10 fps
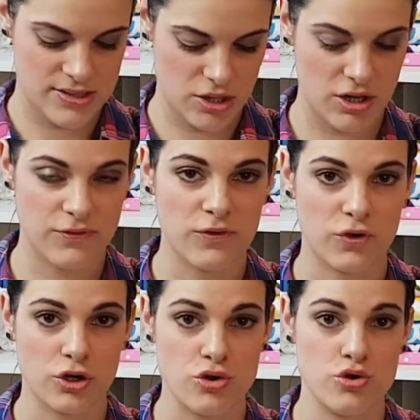So if you've
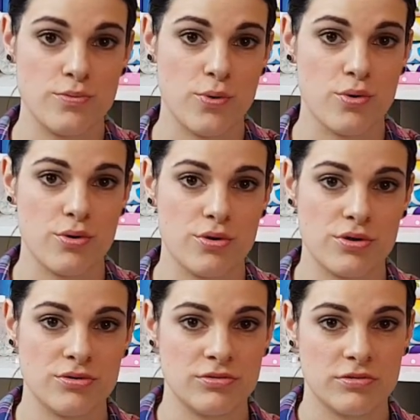got a
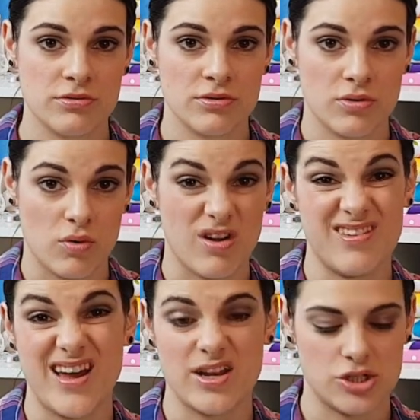newborn, a
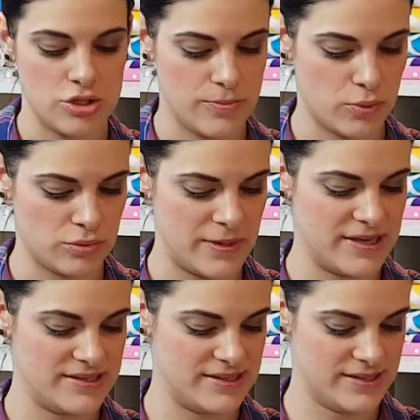large newborn,
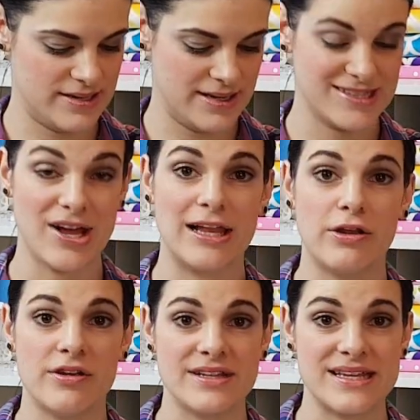because as I
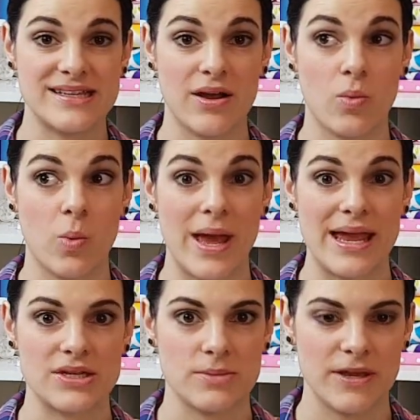learned, these are
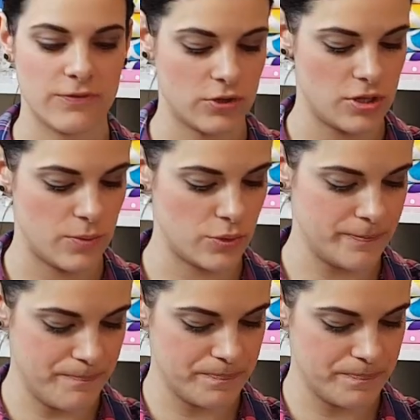way too big for a newborn,